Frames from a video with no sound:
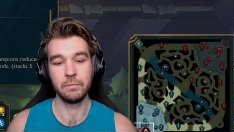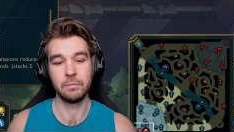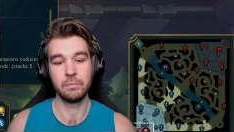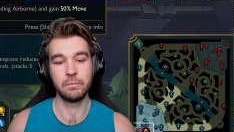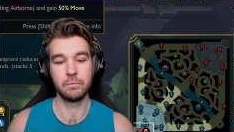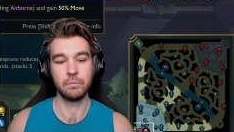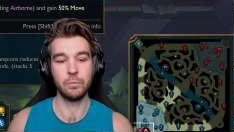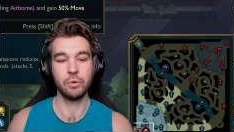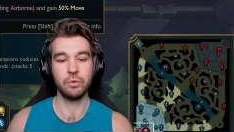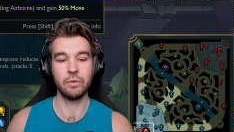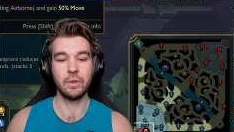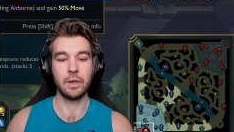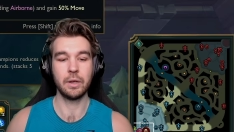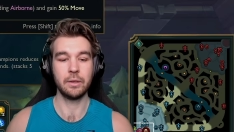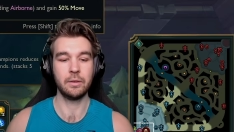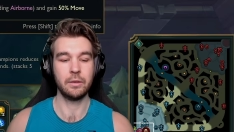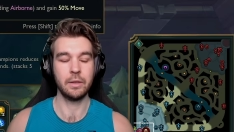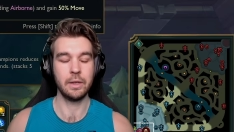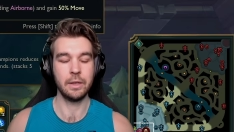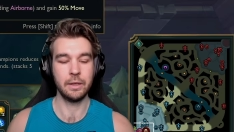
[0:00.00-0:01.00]
most
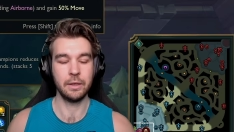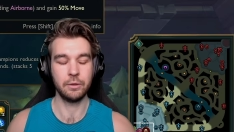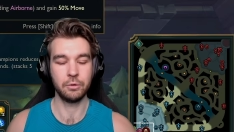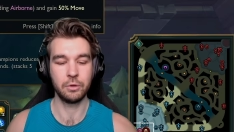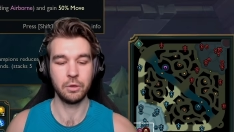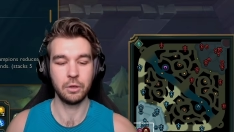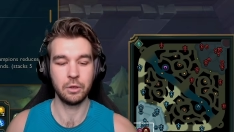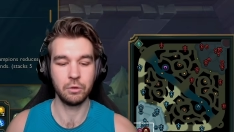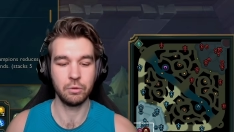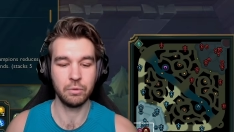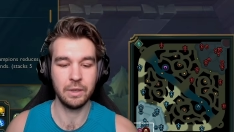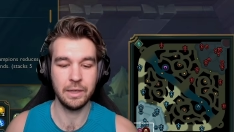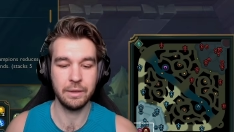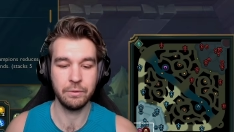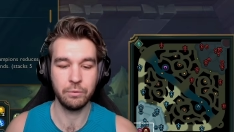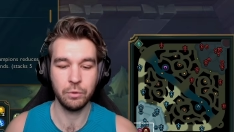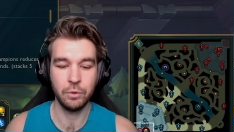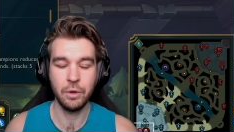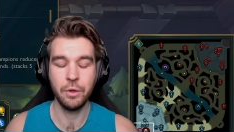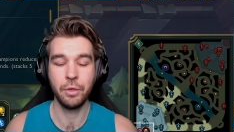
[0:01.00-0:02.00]
likely you're going to go
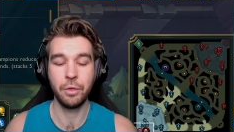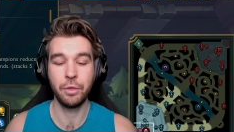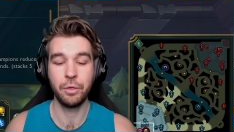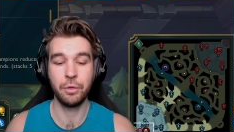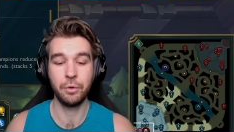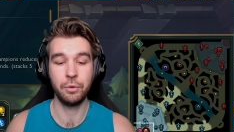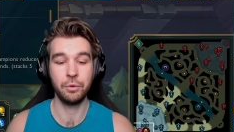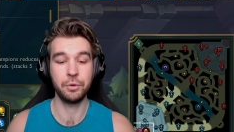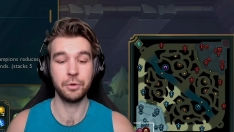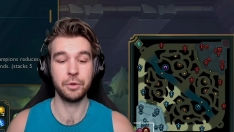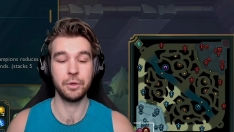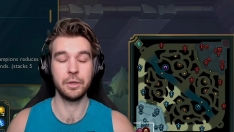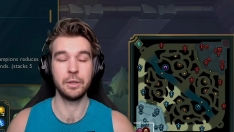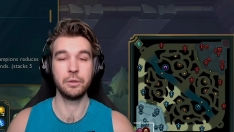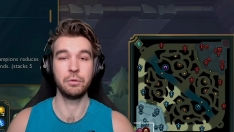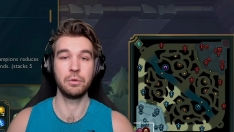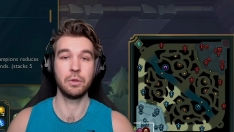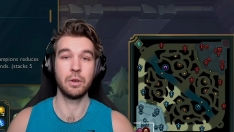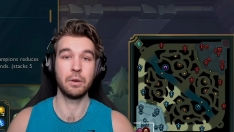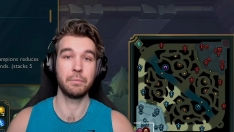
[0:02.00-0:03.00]
Cleaver. Third,
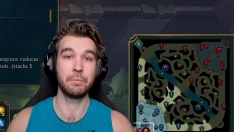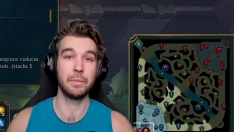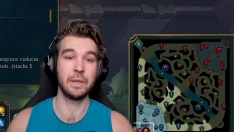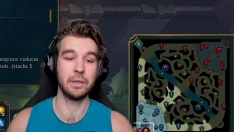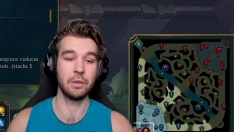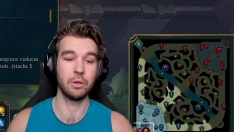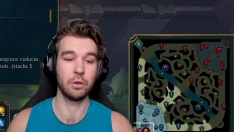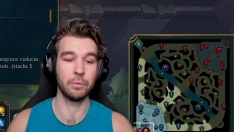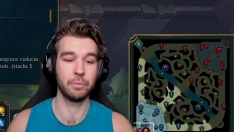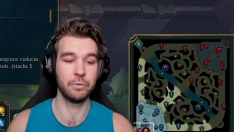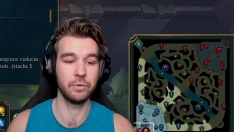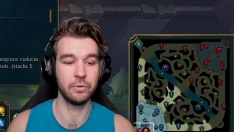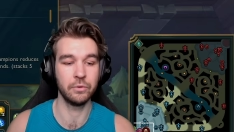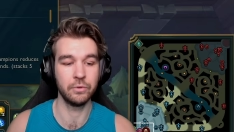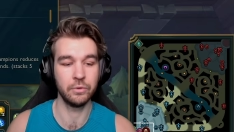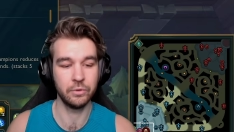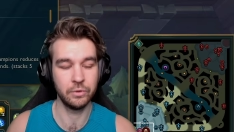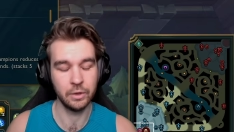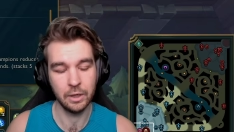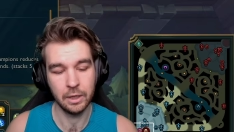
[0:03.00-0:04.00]
you got many
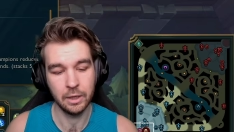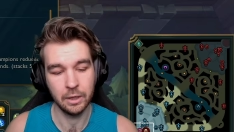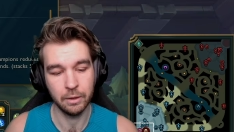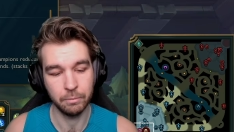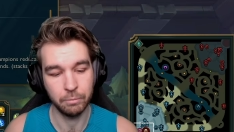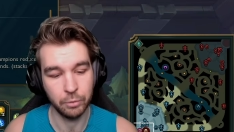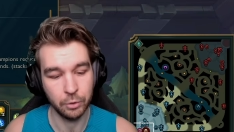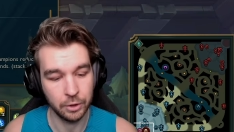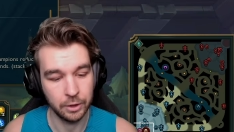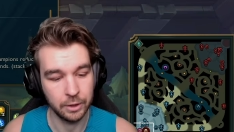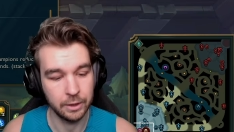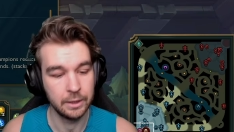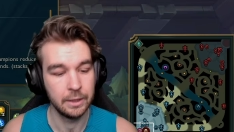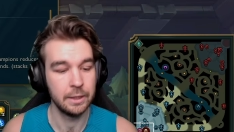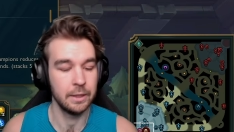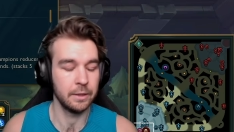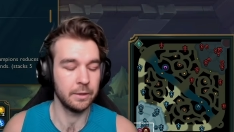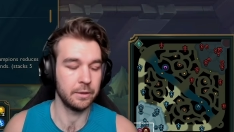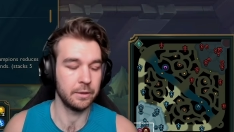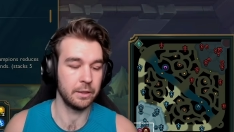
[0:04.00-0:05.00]
options, but
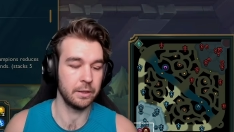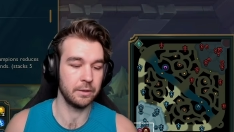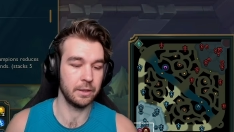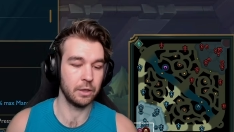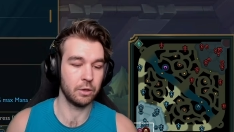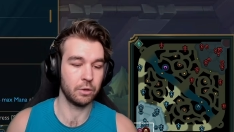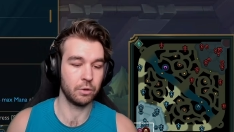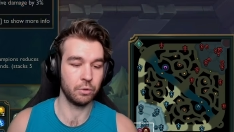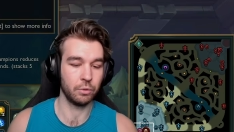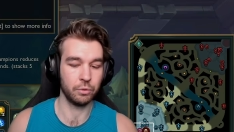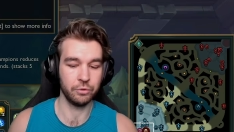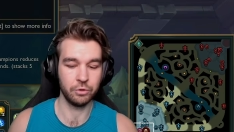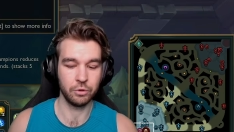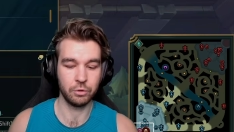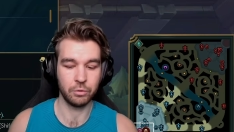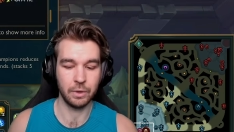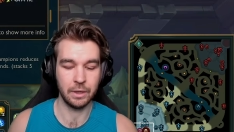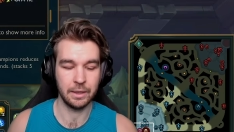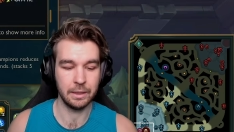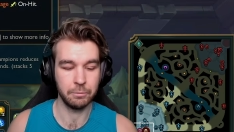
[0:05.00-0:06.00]
they are also
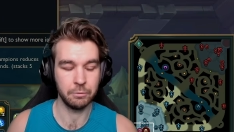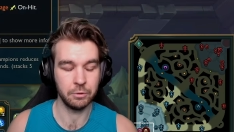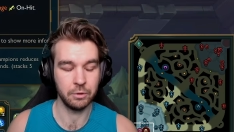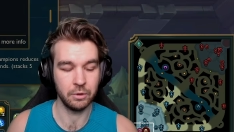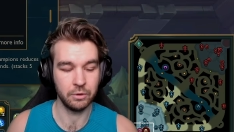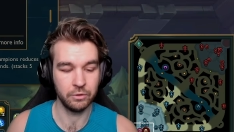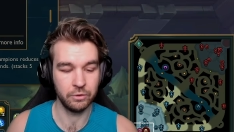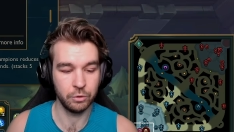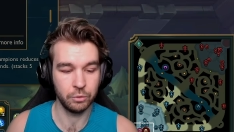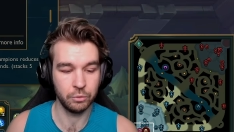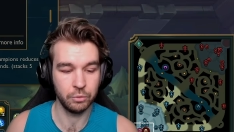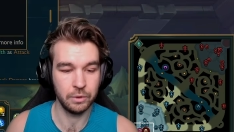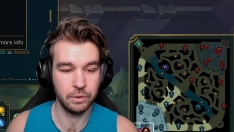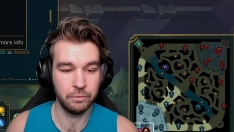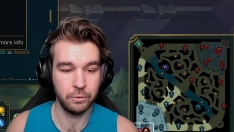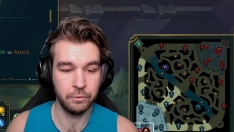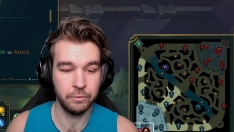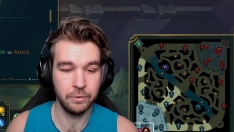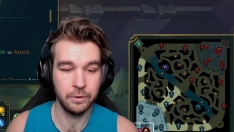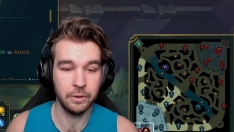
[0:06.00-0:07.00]
quite limited. So
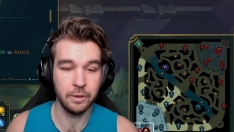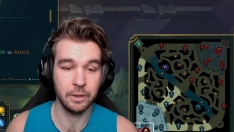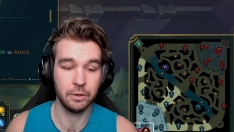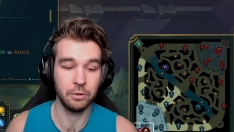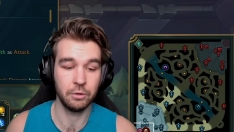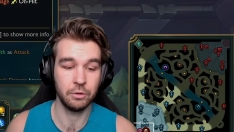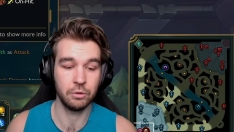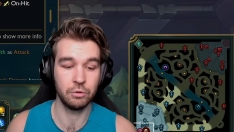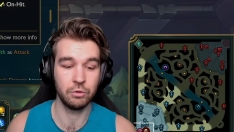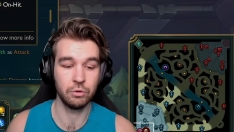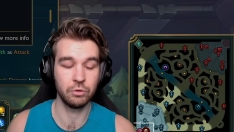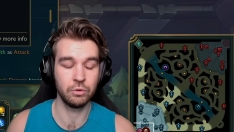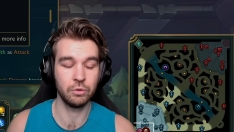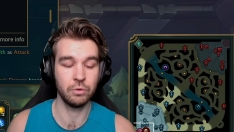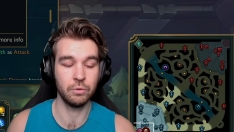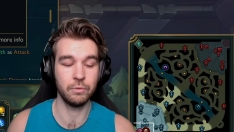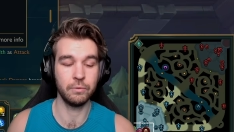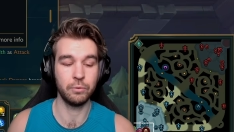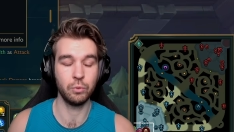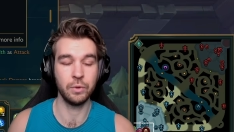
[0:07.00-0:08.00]
if you feel like you can just
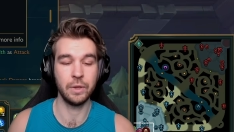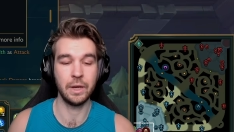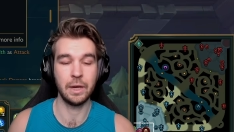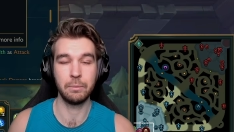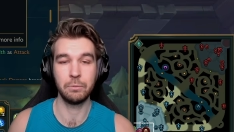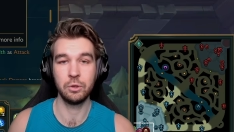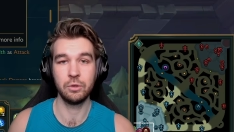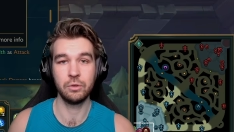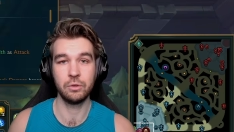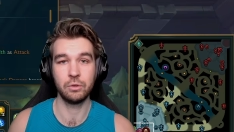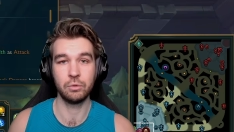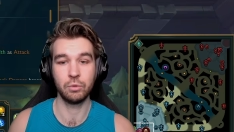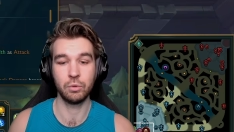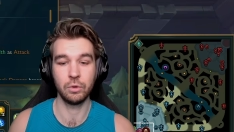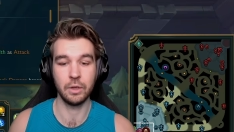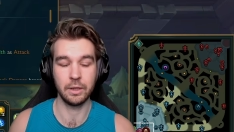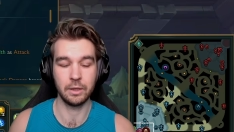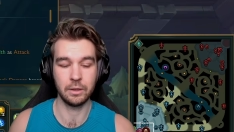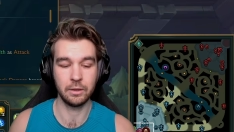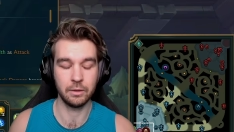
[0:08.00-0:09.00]
go full damage or
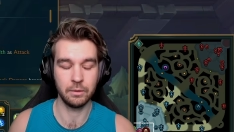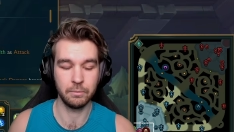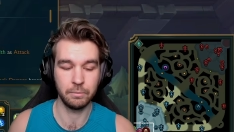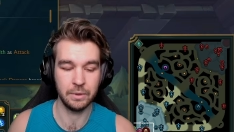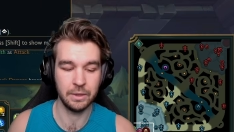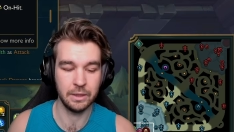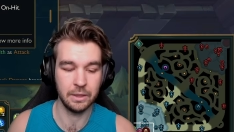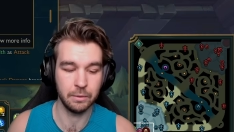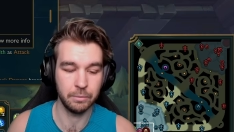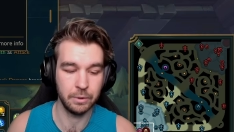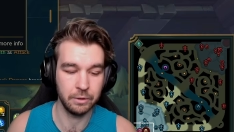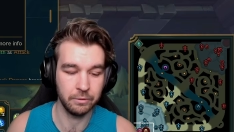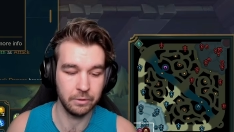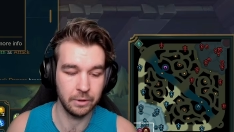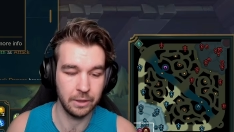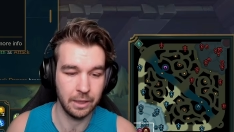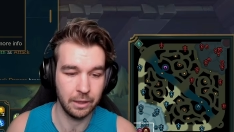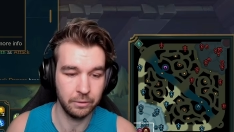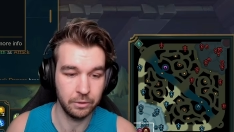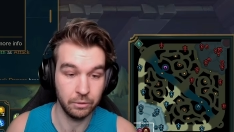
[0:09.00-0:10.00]
like be a bit of a
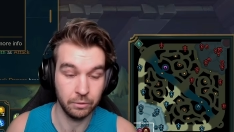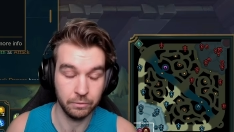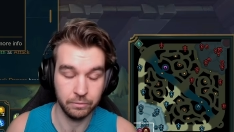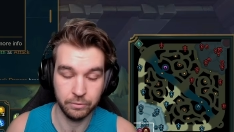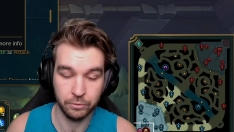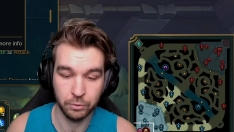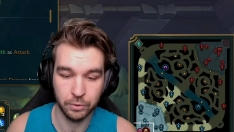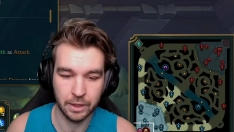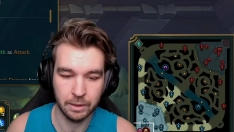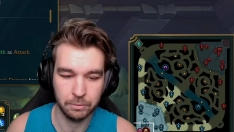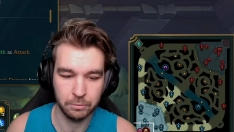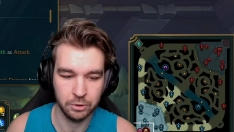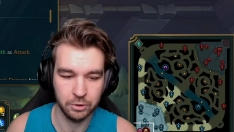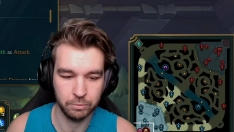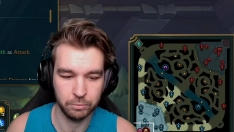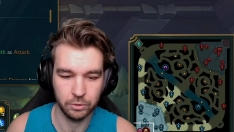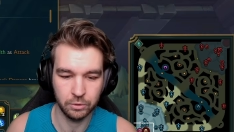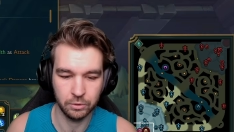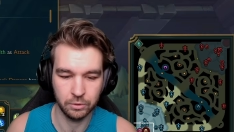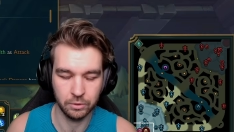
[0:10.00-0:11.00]
carry, not full damage,
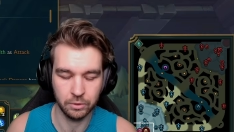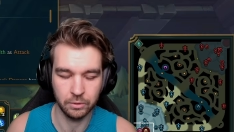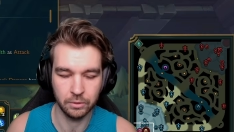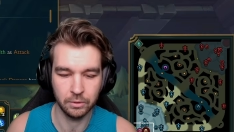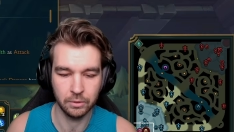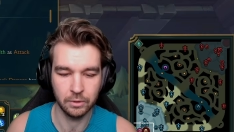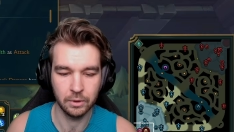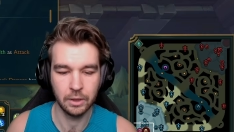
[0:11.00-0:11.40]
but you can